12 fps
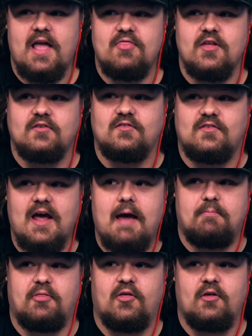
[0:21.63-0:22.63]
And the
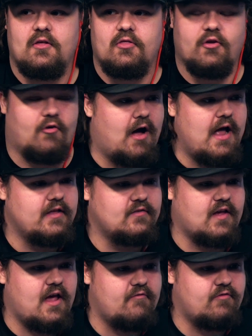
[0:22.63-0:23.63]
depth the
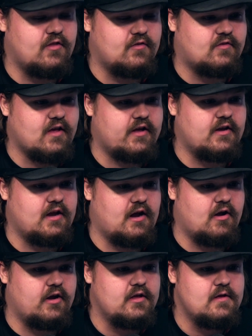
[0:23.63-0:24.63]
Lions have in this
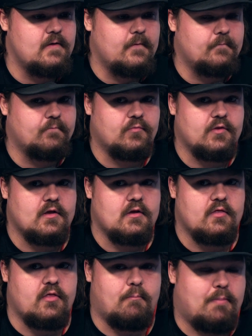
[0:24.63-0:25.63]
secondary,
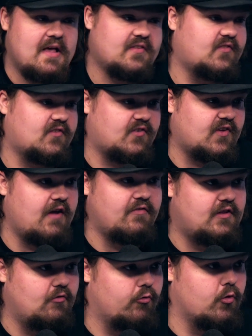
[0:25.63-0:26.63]
the best
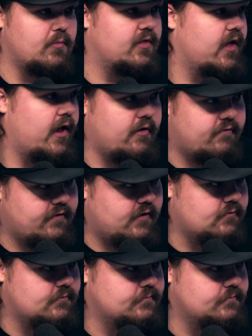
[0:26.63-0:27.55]
safety room in the NFL.